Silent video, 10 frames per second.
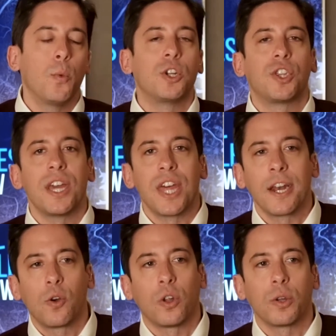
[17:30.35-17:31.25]
which they
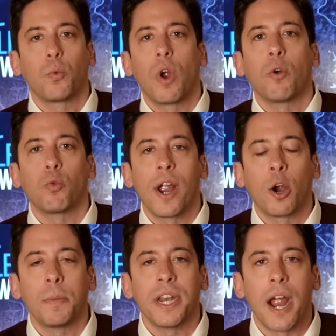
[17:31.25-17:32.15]
then called a, a,
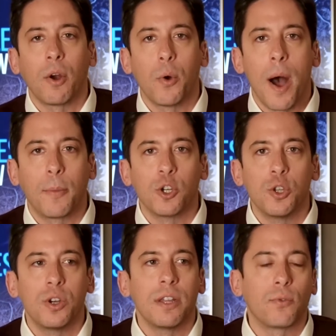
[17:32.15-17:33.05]
rare but narrow
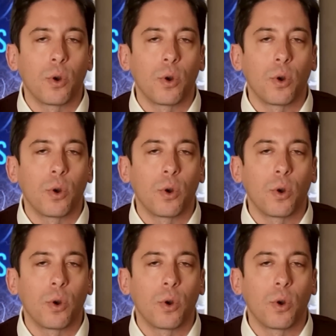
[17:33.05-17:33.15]
opportunity